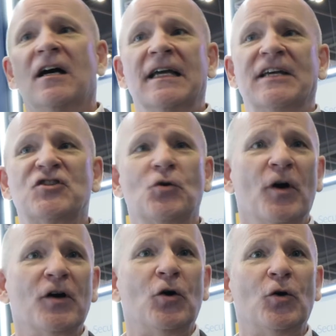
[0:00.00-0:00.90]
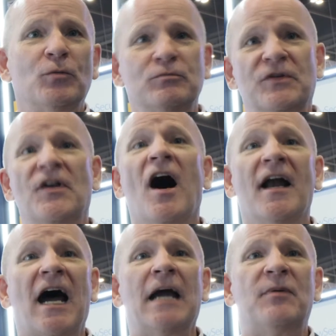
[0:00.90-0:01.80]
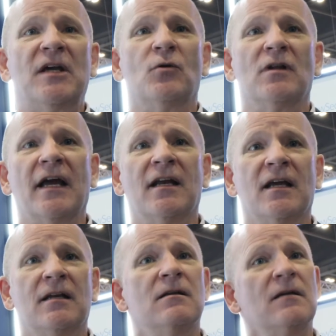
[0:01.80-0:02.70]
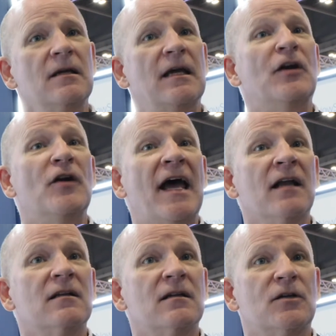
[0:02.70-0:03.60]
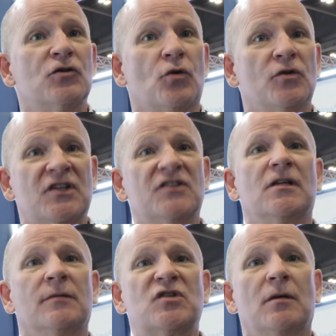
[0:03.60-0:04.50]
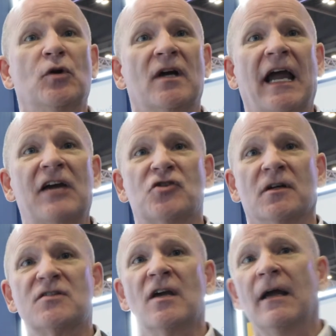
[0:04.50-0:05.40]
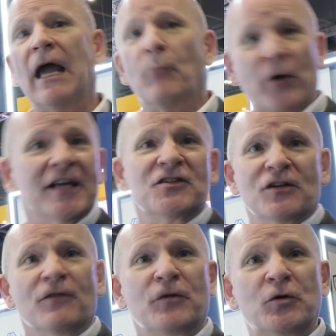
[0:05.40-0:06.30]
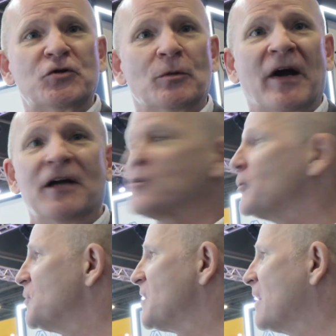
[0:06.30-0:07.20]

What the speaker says: historical non-IP related internet control systems communications and bring it to the future by introducing